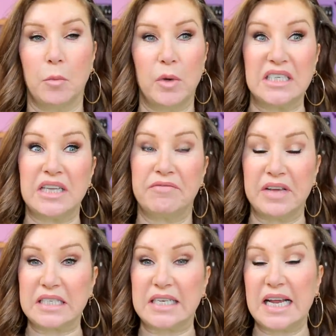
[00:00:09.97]
When I say
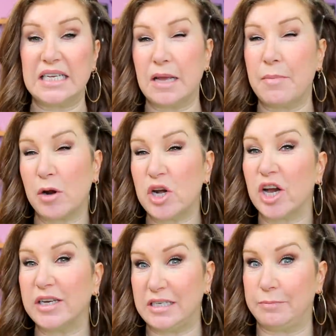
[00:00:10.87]
fixed it, it's about
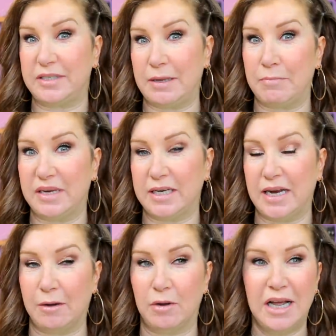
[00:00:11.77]
90% better
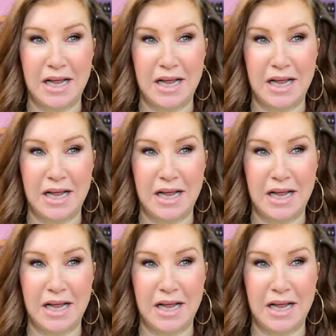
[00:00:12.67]
now.